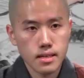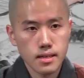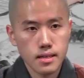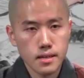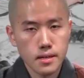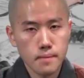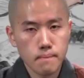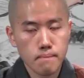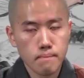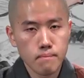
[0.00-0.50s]

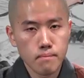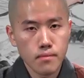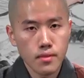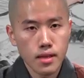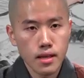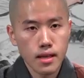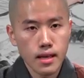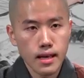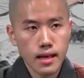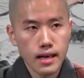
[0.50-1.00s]

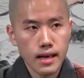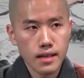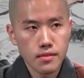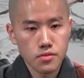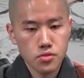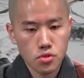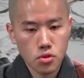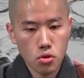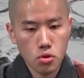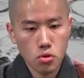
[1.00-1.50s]

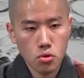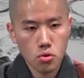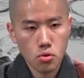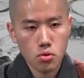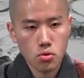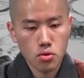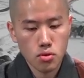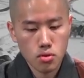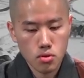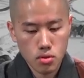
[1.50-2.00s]
And
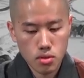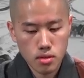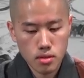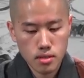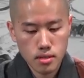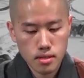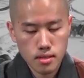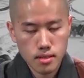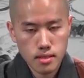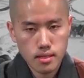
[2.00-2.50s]
so
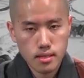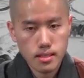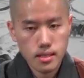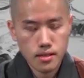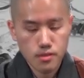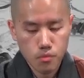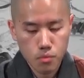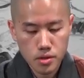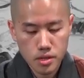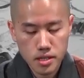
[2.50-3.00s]

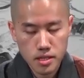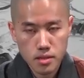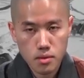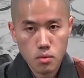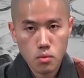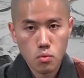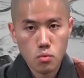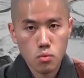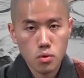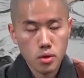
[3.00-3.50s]
if we
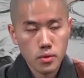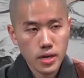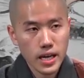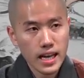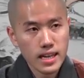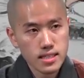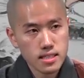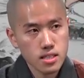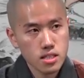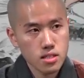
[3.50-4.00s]

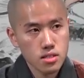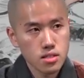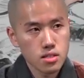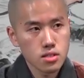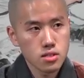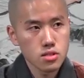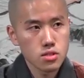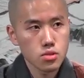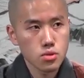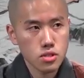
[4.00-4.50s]
react
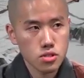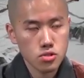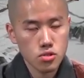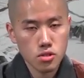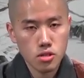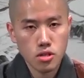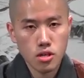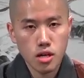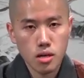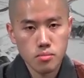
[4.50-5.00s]
to
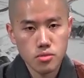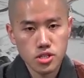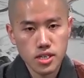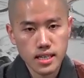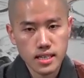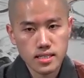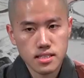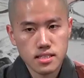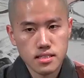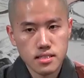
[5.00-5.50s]
external
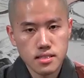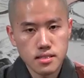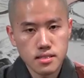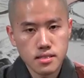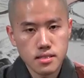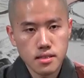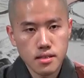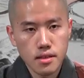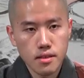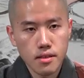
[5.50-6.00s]
objects,
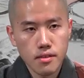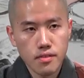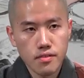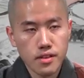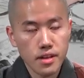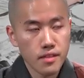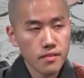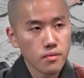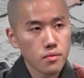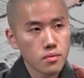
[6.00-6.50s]

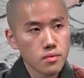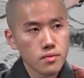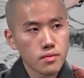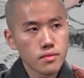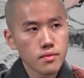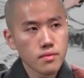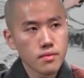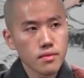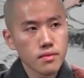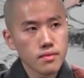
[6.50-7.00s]
then
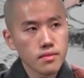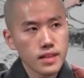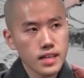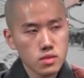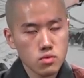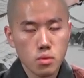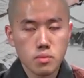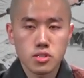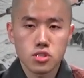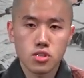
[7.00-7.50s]

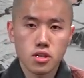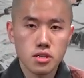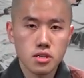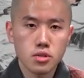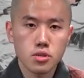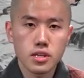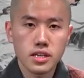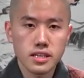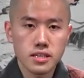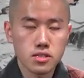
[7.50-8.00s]
that's when we
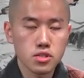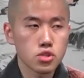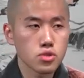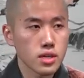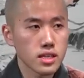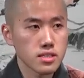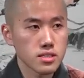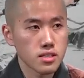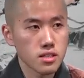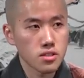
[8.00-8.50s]
start creating
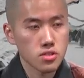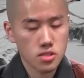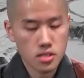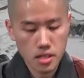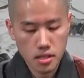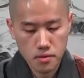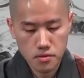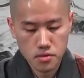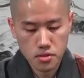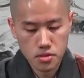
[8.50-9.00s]
stress in
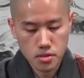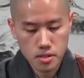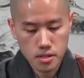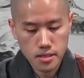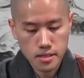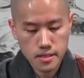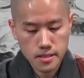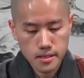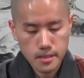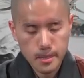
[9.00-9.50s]
ourselves.
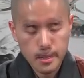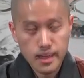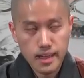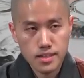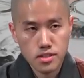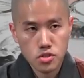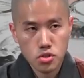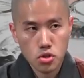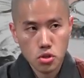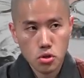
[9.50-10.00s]

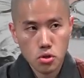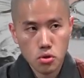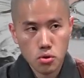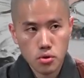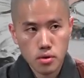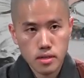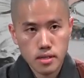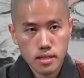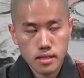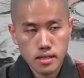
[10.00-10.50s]
And
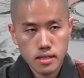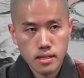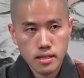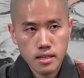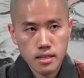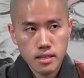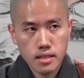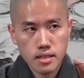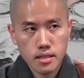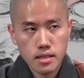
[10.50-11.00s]
so
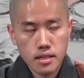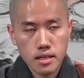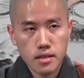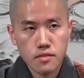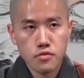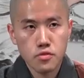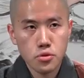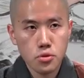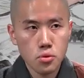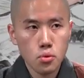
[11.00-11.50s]

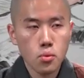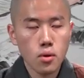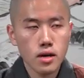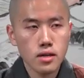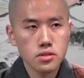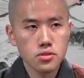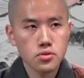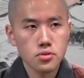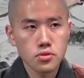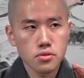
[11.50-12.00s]
if you
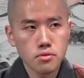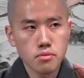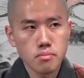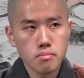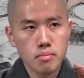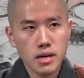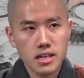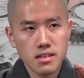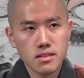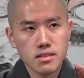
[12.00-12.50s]
want to
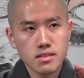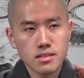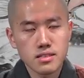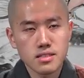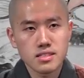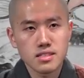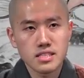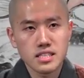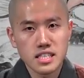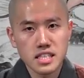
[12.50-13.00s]
better
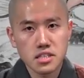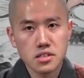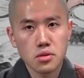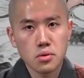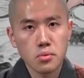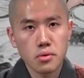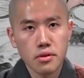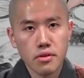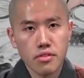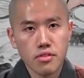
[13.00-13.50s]

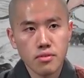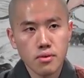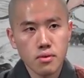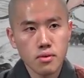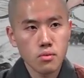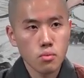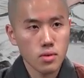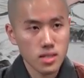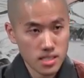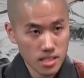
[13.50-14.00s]
deal with
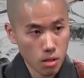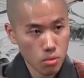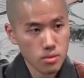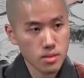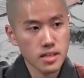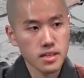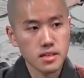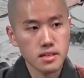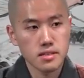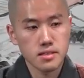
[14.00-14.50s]
what's
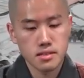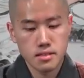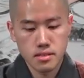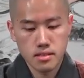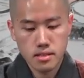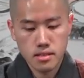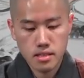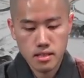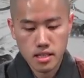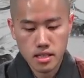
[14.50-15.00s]
out there
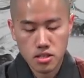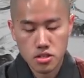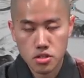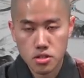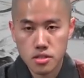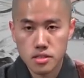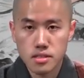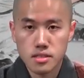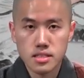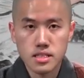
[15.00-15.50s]

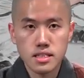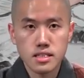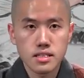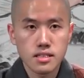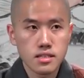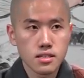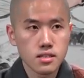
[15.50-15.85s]
externally,